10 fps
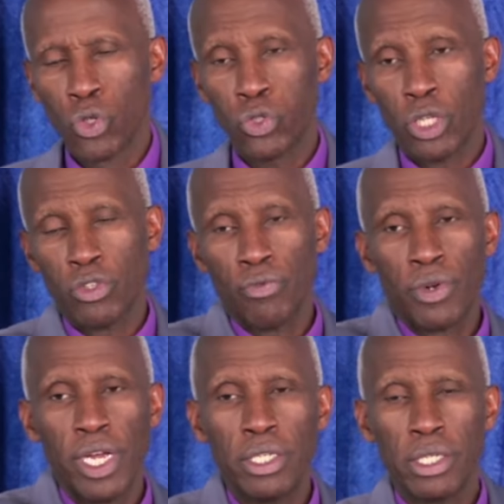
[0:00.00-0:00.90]
You soldiers
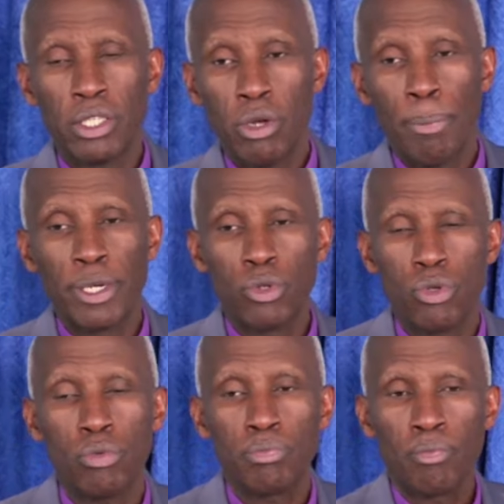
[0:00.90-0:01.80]
of Christ, it will
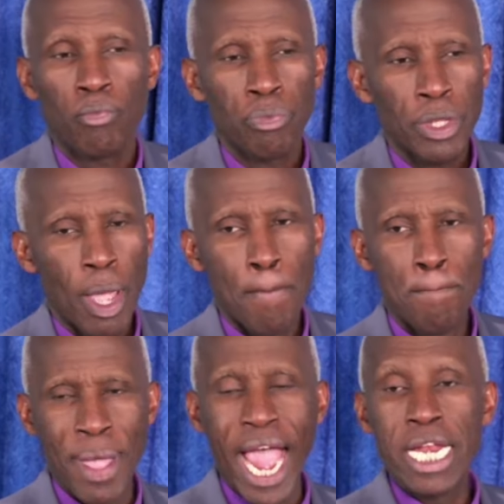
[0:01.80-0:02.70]
happen to you.
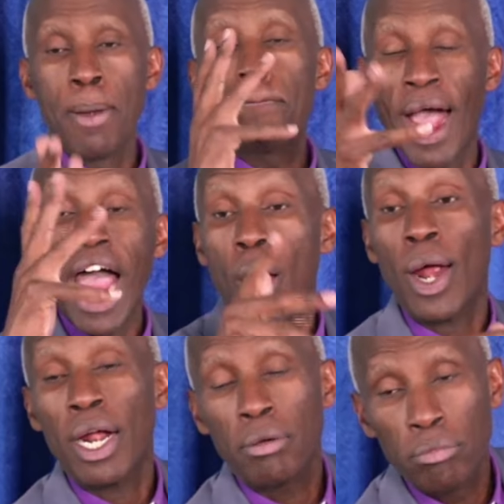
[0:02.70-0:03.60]
Men in
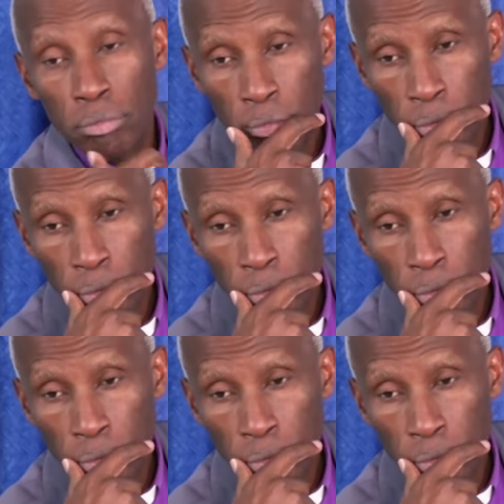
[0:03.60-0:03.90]
power,